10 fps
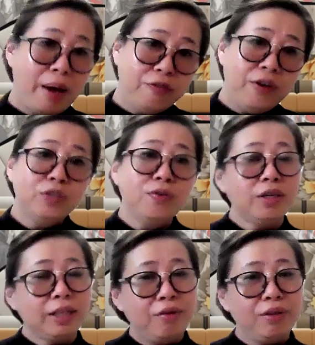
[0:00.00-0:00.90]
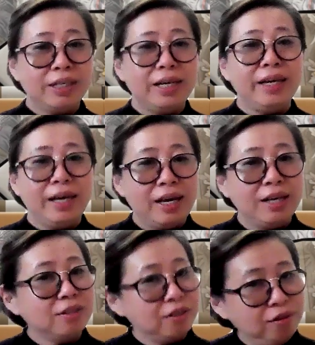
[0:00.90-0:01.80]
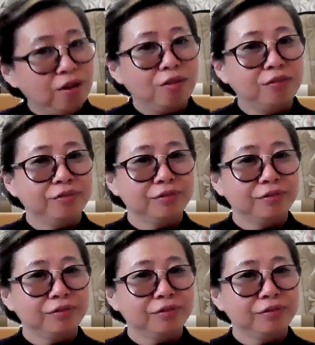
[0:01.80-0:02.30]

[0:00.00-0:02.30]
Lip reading: to backface your clarity is north.